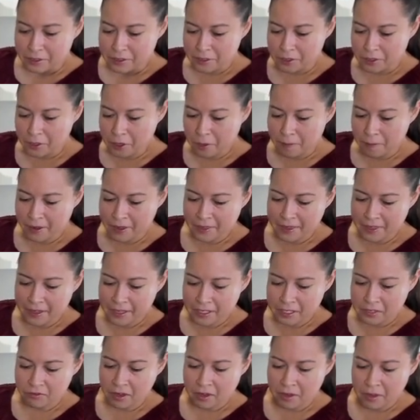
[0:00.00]
do think things
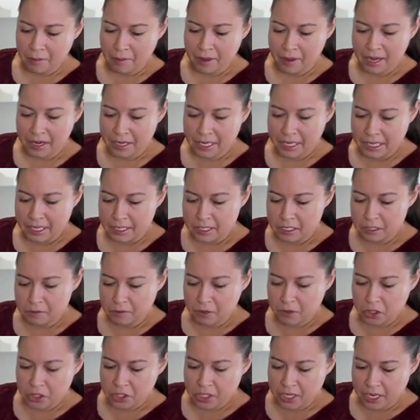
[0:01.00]
from the bottom is
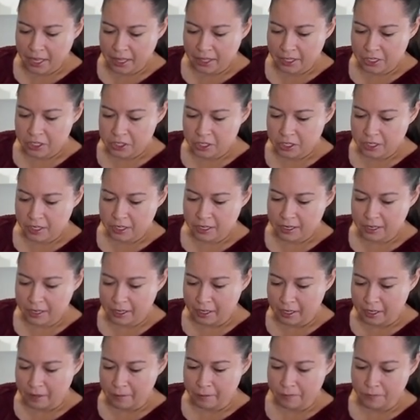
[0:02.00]
more challenging.
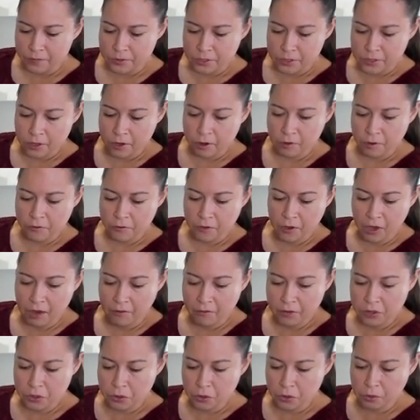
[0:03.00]
Um, so if you have a
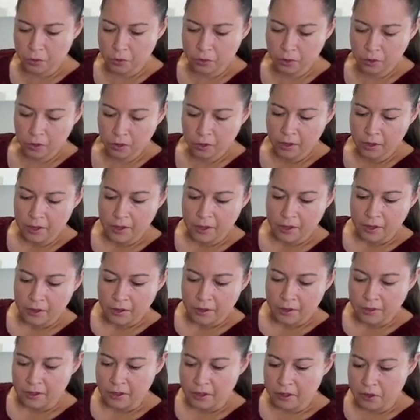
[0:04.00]
tool
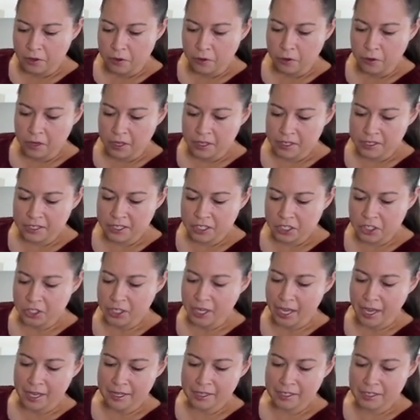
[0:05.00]
that you can
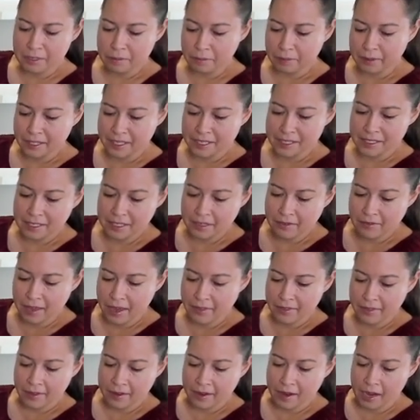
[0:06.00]
suggest, please leave that
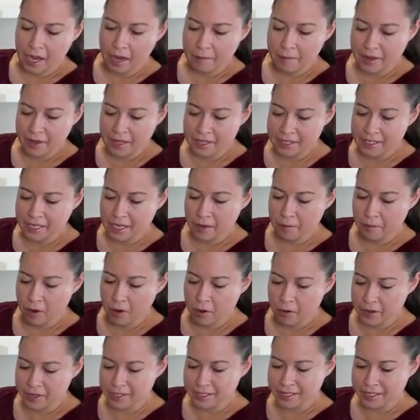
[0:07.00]
in the comments. I'm
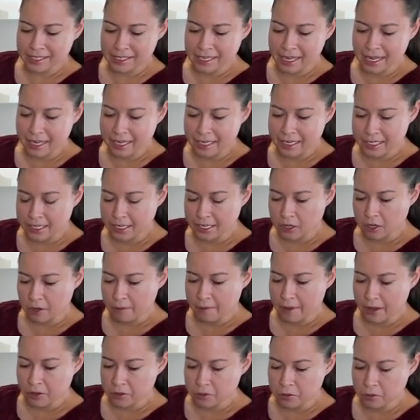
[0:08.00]
always excited to hear
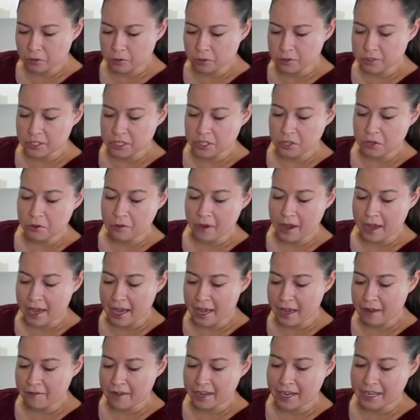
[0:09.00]
about tools that you
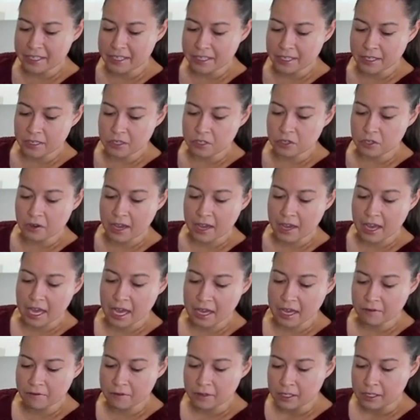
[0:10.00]
have, ideas you
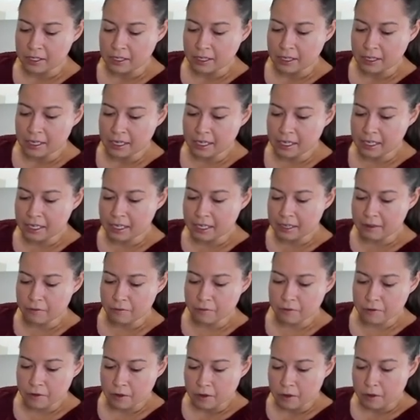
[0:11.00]
have uh,
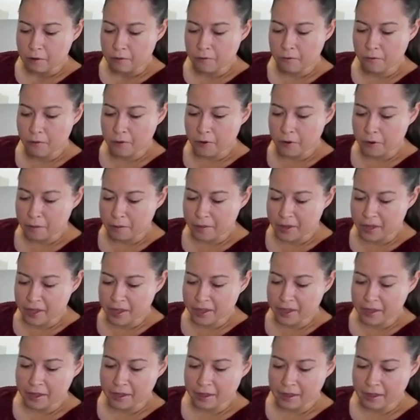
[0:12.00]
for me,
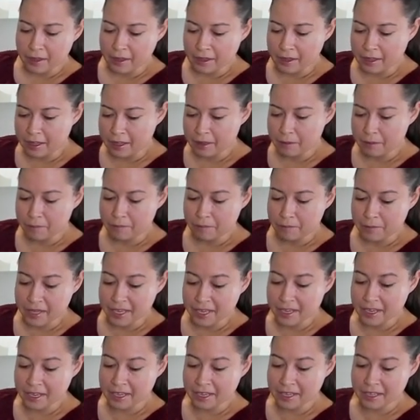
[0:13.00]
um,
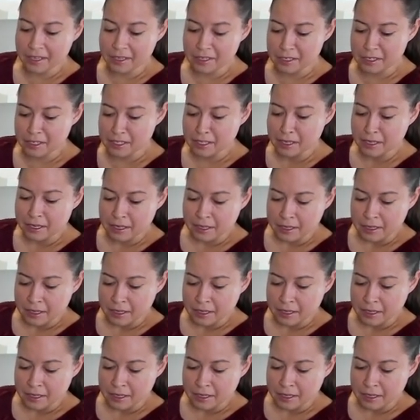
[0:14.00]
because